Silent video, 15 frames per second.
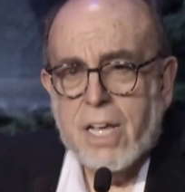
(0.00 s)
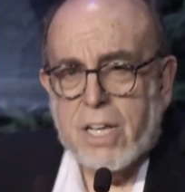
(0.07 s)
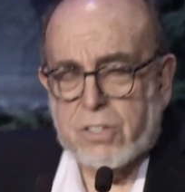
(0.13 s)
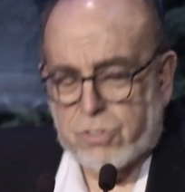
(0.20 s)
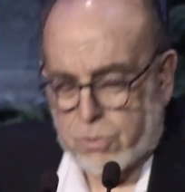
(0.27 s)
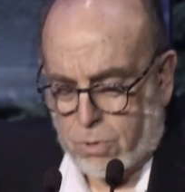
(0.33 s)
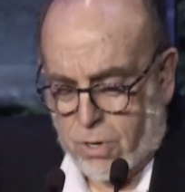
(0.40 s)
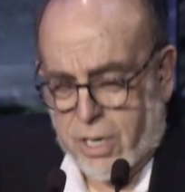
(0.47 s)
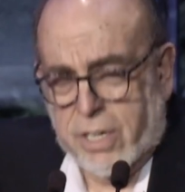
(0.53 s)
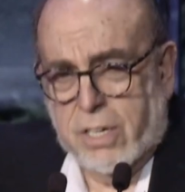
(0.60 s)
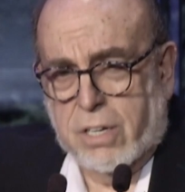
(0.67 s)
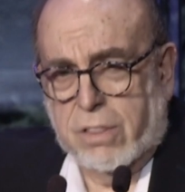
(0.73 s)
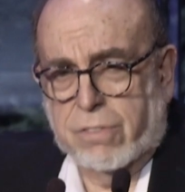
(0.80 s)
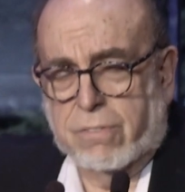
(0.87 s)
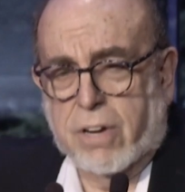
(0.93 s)
"It's
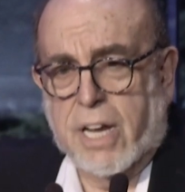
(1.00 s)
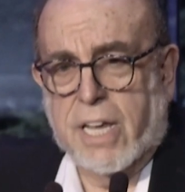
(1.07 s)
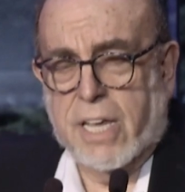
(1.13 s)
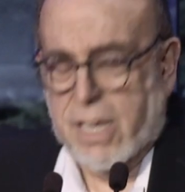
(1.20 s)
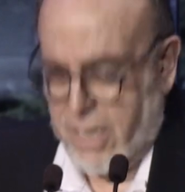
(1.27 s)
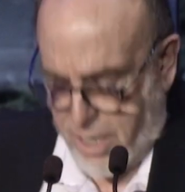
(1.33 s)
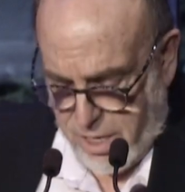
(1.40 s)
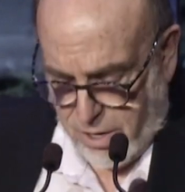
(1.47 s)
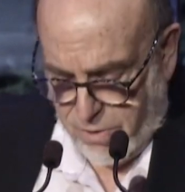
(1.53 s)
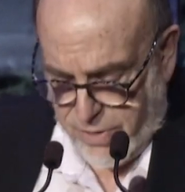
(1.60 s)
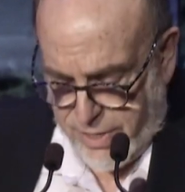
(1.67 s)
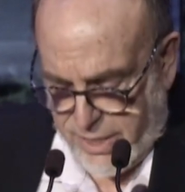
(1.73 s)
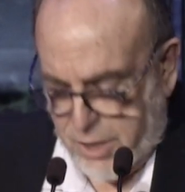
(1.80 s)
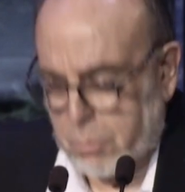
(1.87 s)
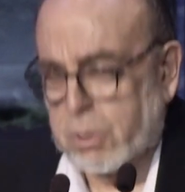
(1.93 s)
2:45, no
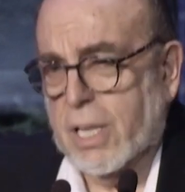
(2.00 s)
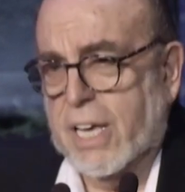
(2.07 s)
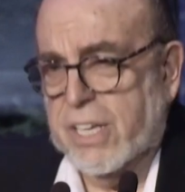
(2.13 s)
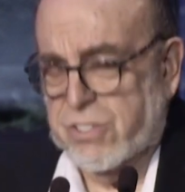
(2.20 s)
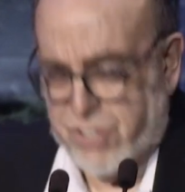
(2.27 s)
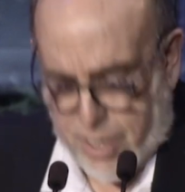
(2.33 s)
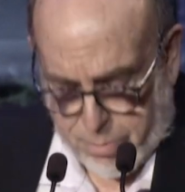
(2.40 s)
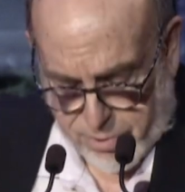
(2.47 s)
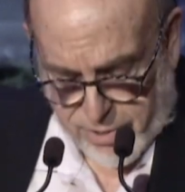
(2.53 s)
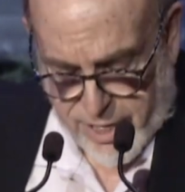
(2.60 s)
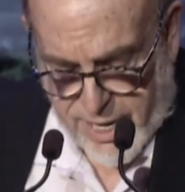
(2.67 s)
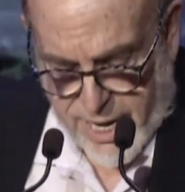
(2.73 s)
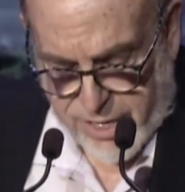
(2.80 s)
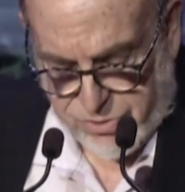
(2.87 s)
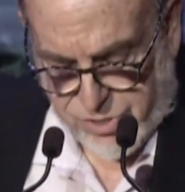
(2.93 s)
one in the place except
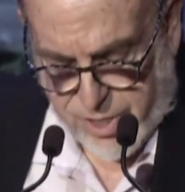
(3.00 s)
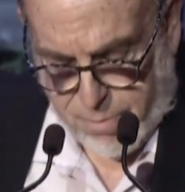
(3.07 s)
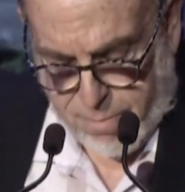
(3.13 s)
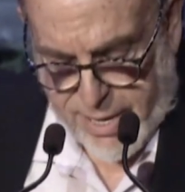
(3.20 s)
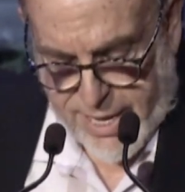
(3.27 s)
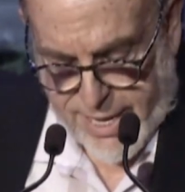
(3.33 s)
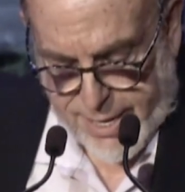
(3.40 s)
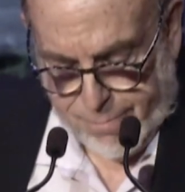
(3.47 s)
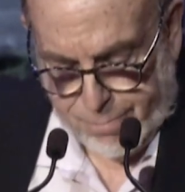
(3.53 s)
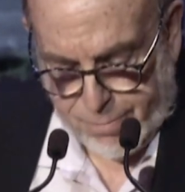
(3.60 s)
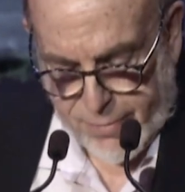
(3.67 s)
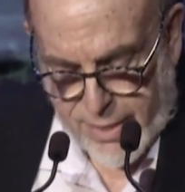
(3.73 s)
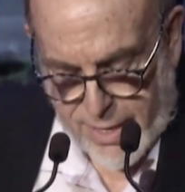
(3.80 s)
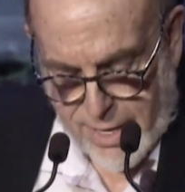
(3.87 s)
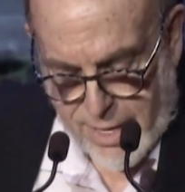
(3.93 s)
Greenhouse and me,"
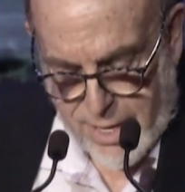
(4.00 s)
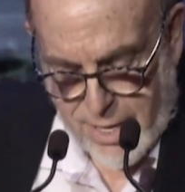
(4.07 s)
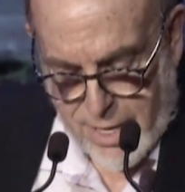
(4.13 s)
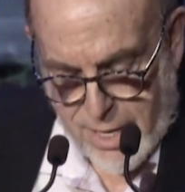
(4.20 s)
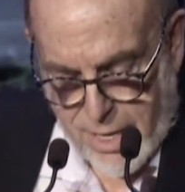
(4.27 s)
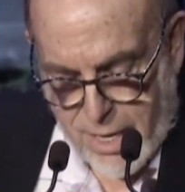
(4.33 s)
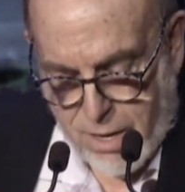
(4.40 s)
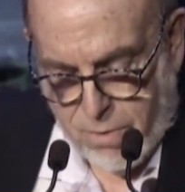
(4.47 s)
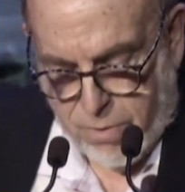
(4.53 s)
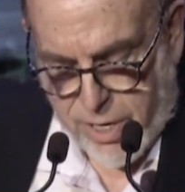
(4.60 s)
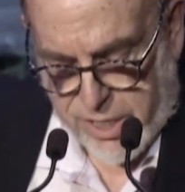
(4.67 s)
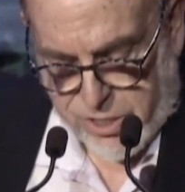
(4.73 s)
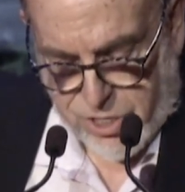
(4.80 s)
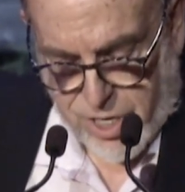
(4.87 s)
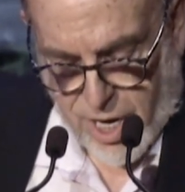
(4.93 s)

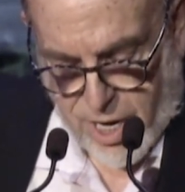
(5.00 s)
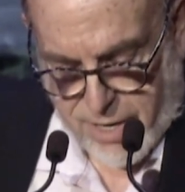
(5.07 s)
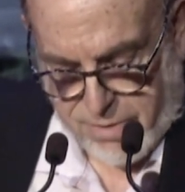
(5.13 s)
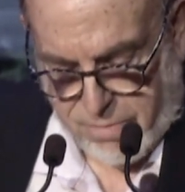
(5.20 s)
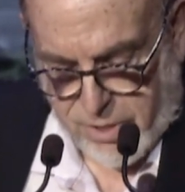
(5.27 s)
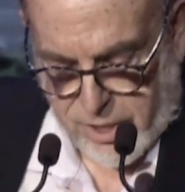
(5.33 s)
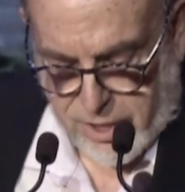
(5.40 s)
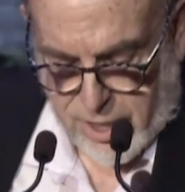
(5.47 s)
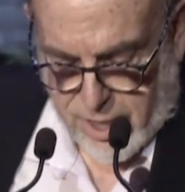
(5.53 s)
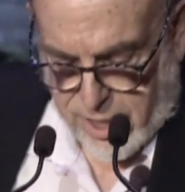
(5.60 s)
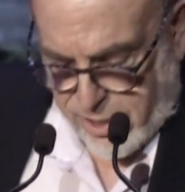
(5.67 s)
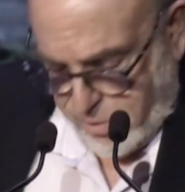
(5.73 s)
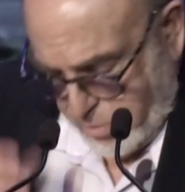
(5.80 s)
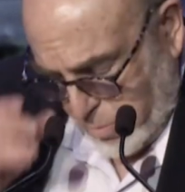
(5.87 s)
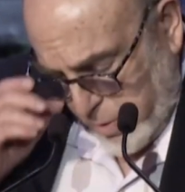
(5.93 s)
which
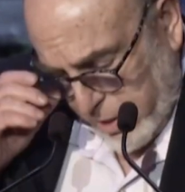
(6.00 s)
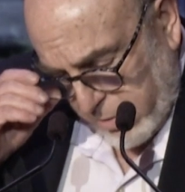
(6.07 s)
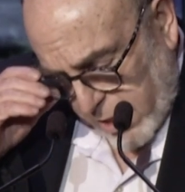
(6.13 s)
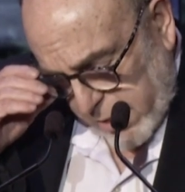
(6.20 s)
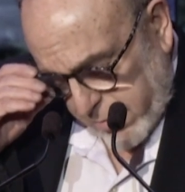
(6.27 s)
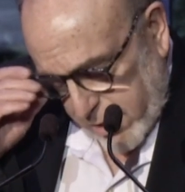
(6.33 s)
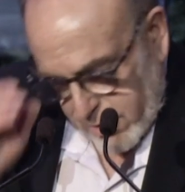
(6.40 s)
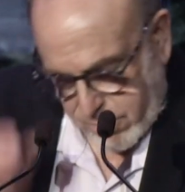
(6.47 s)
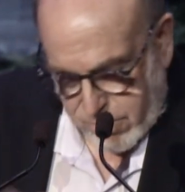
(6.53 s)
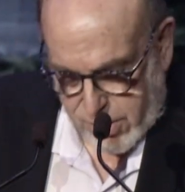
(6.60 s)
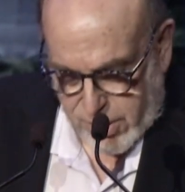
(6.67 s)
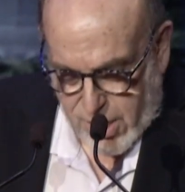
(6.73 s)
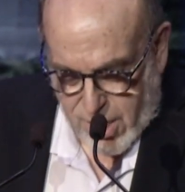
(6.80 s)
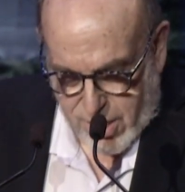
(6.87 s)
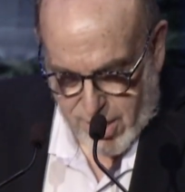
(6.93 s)
you will be grateful,
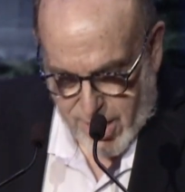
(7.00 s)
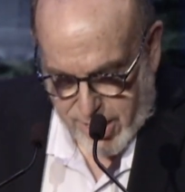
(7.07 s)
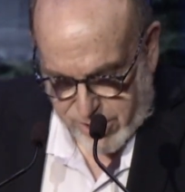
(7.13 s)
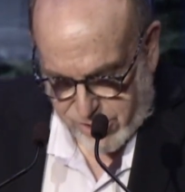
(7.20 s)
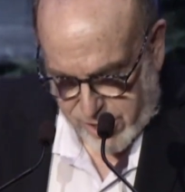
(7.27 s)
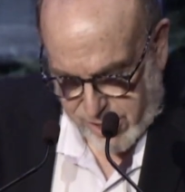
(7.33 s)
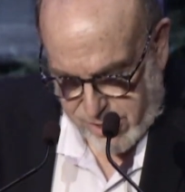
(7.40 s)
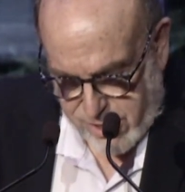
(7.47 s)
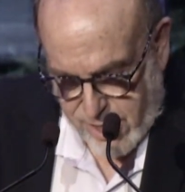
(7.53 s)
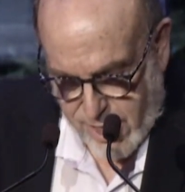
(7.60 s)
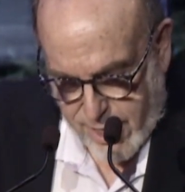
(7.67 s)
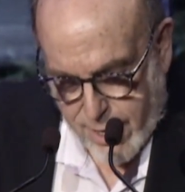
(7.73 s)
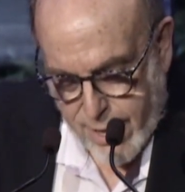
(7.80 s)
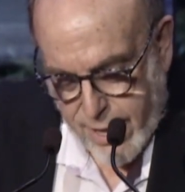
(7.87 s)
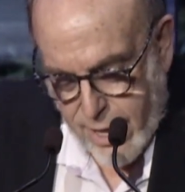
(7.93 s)
will not actually
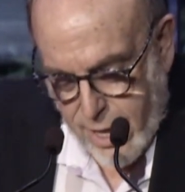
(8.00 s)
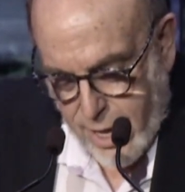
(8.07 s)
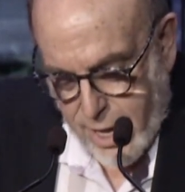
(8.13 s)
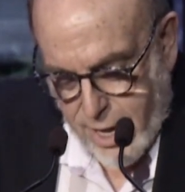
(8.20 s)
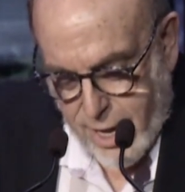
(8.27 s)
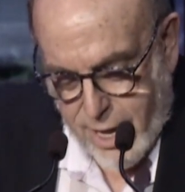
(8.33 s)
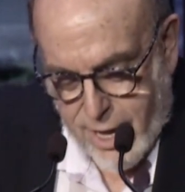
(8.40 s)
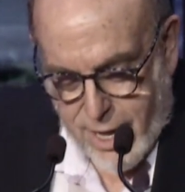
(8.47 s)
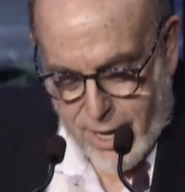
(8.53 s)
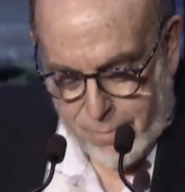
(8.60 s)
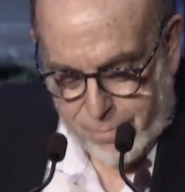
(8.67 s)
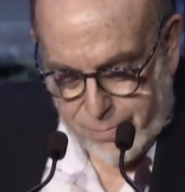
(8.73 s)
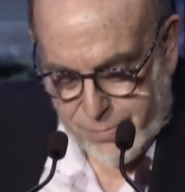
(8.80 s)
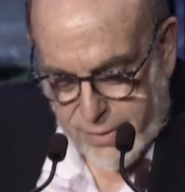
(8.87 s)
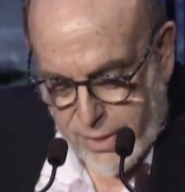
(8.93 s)
sing.
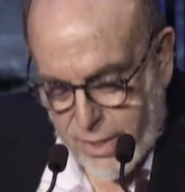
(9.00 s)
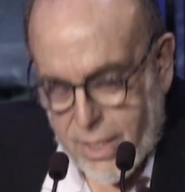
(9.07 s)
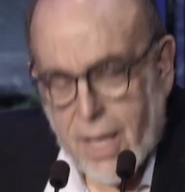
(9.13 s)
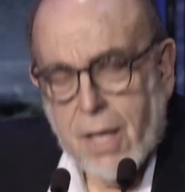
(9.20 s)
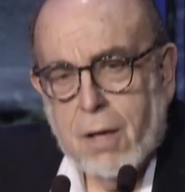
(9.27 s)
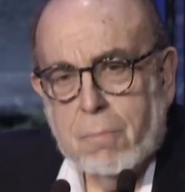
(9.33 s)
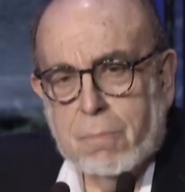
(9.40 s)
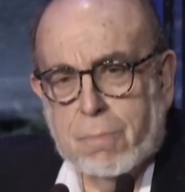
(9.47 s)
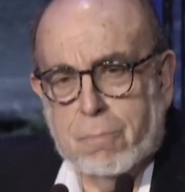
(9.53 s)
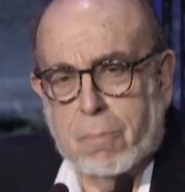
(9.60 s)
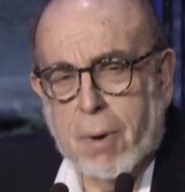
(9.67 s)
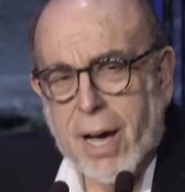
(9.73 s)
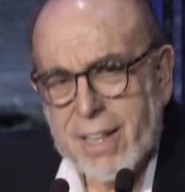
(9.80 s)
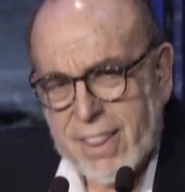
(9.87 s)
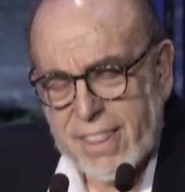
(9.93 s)

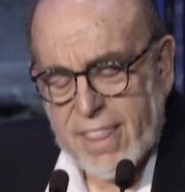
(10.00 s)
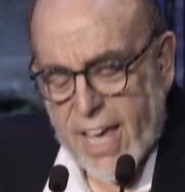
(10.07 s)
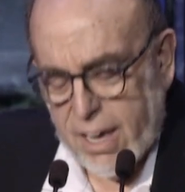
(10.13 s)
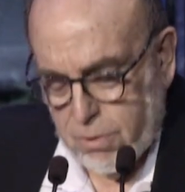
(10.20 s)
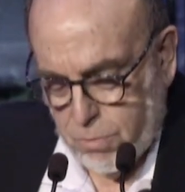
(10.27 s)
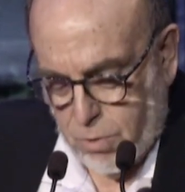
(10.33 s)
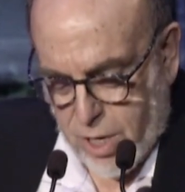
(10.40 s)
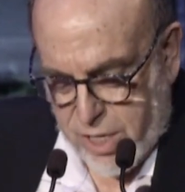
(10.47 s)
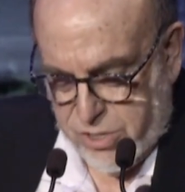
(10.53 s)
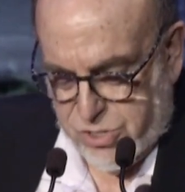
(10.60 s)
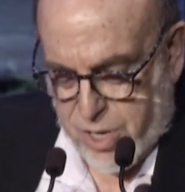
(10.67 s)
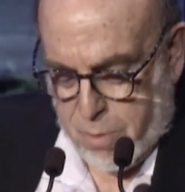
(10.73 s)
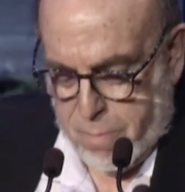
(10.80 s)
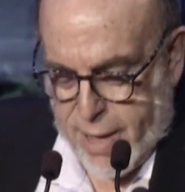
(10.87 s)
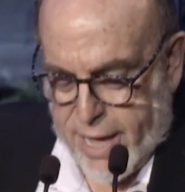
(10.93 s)
But that
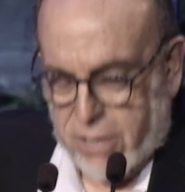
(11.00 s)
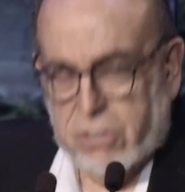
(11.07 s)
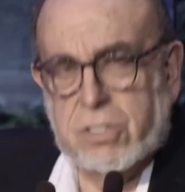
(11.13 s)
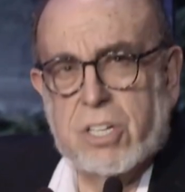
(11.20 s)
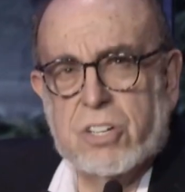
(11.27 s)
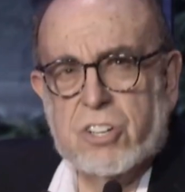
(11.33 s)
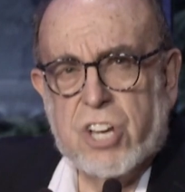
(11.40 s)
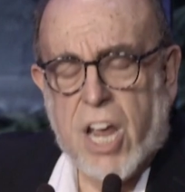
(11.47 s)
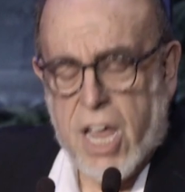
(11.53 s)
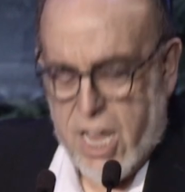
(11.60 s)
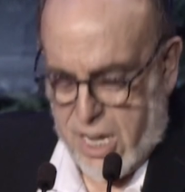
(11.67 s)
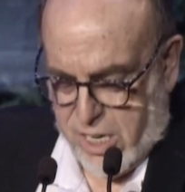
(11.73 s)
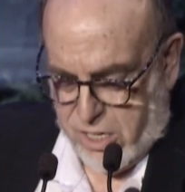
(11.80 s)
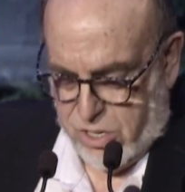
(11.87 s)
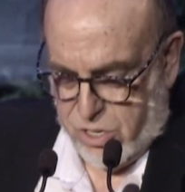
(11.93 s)
was about to
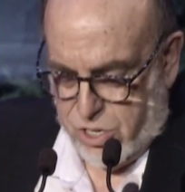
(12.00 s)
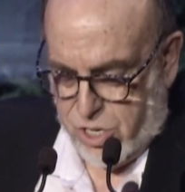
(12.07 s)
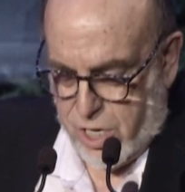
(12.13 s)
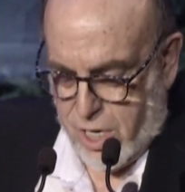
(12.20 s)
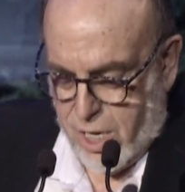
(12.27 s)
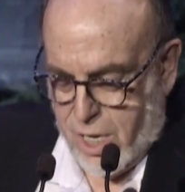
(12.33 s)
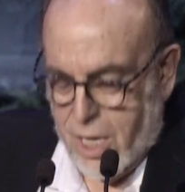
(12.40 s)
change.